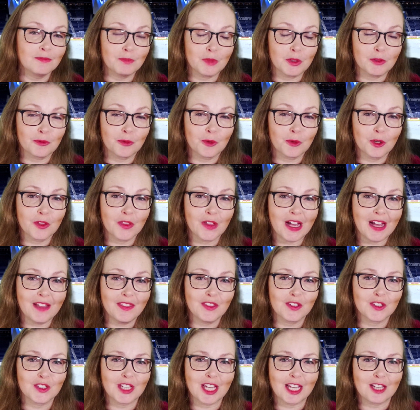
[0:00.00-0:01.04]
before
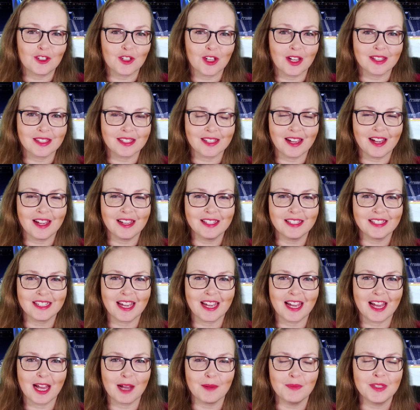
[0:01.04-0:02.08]
that, the Saint John's Ice
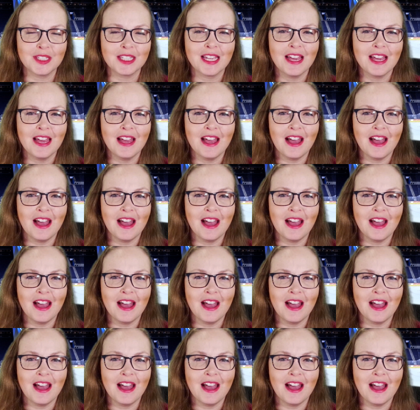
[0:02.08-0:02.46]
Caps